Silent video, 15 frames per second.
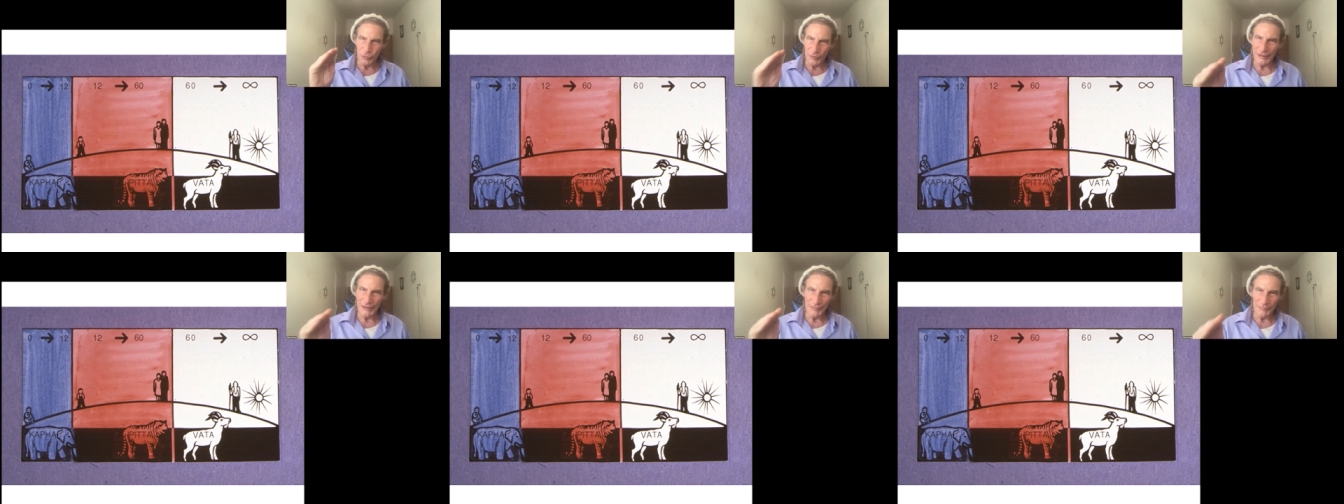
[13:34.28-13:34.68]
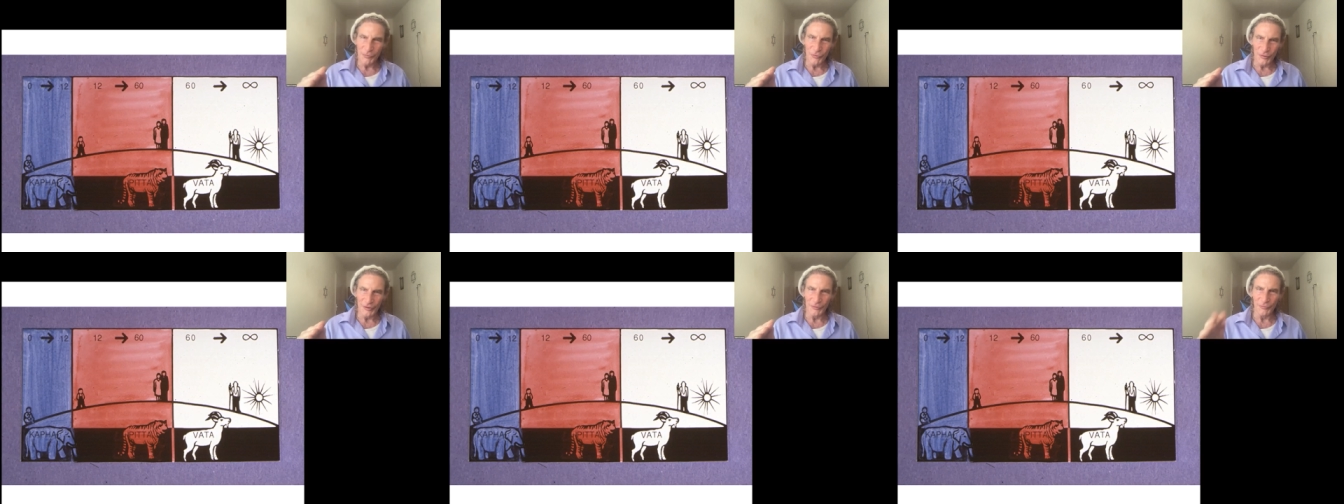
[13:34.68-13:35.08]
really
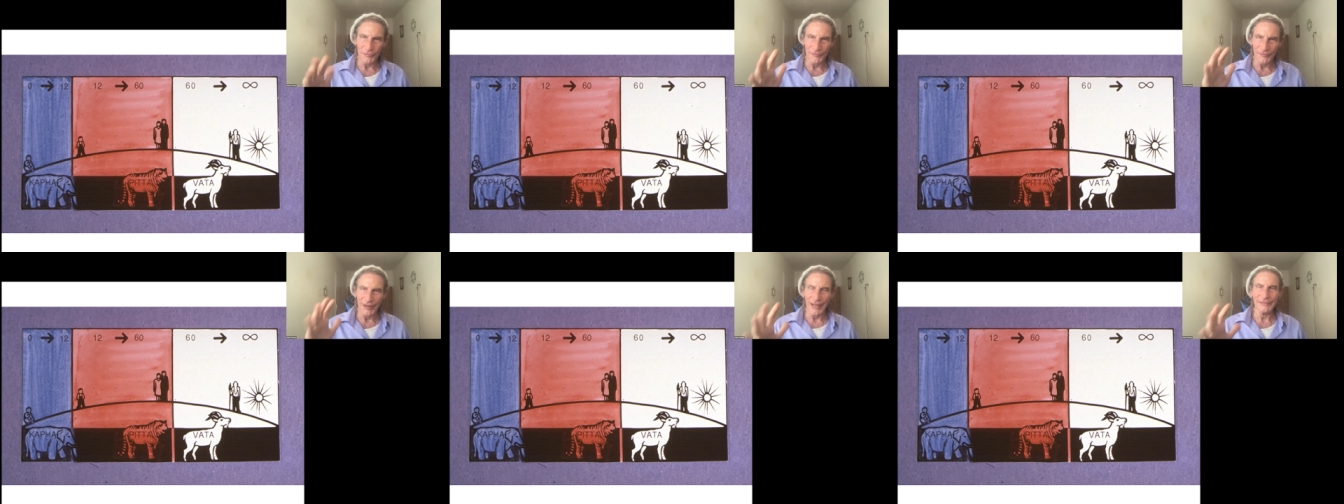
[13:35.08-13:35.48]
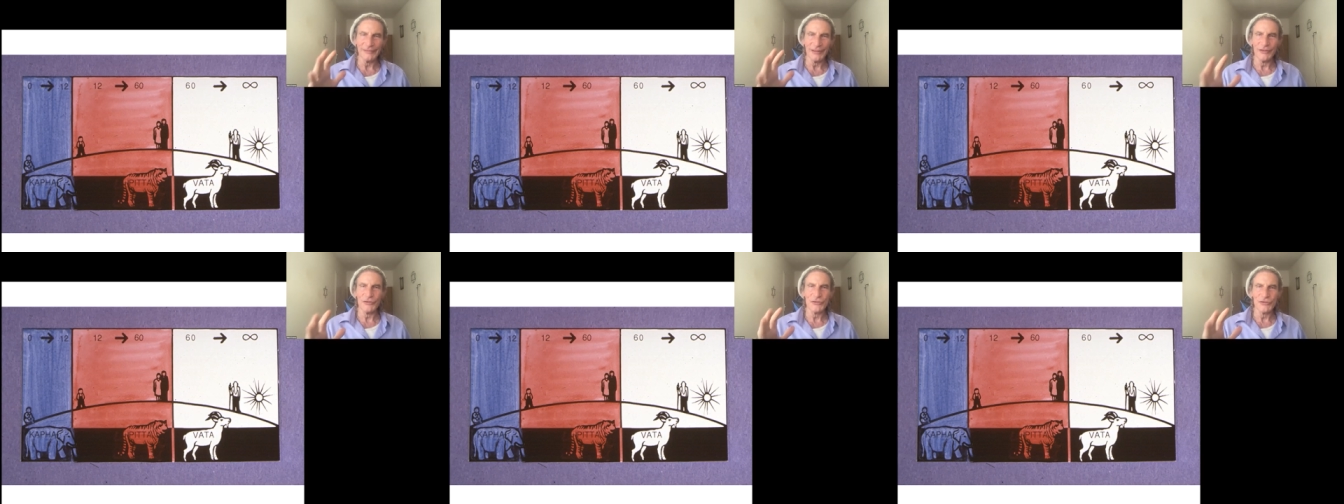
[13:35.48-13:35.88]
important. We've got
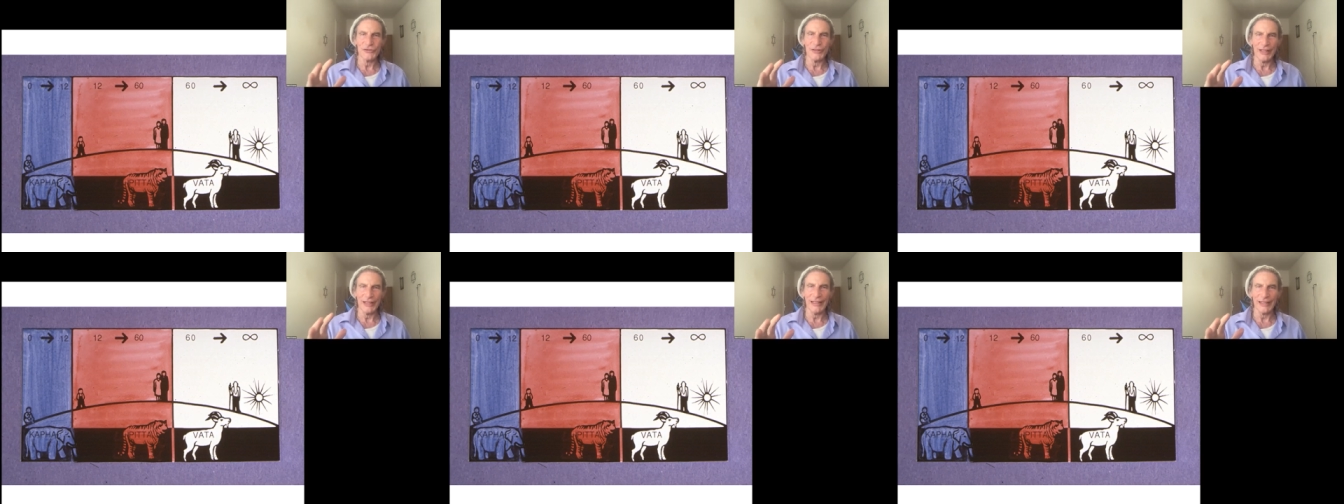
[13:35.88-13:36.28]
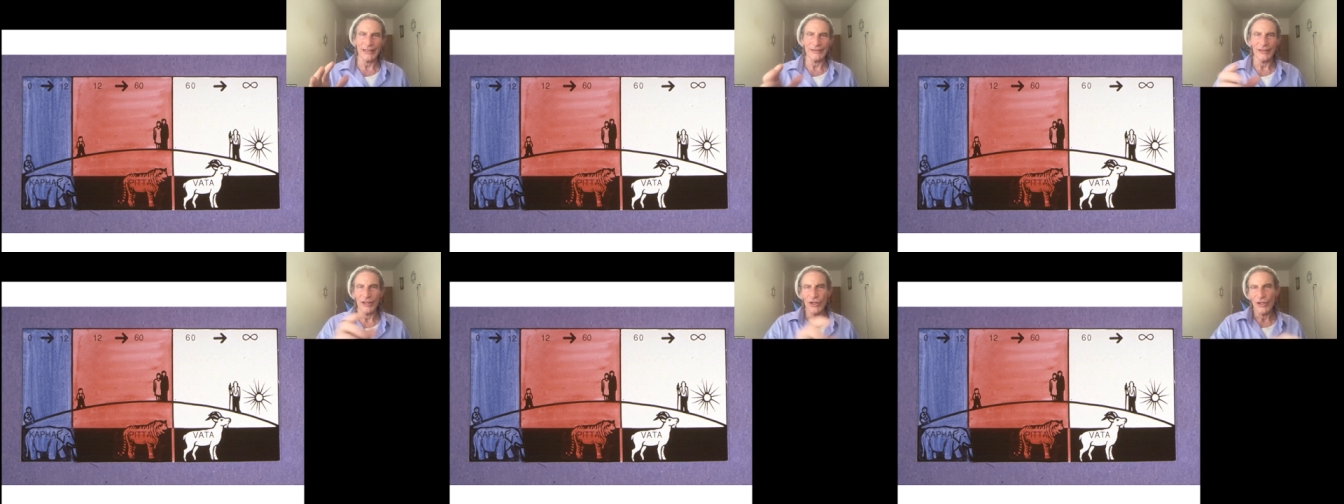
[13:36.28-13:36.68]
to
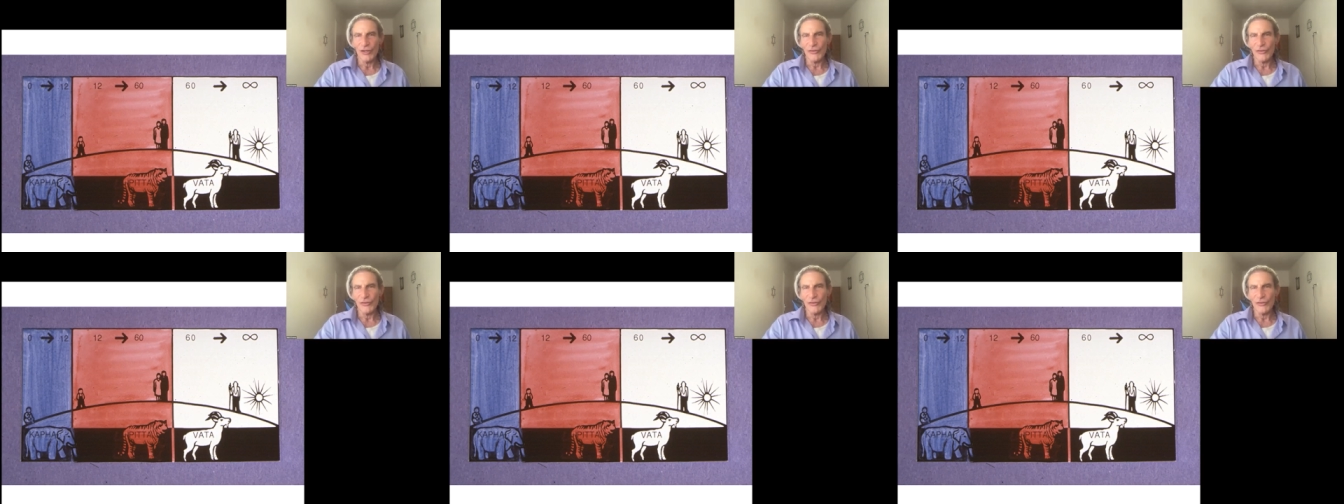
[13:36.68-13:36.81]
understand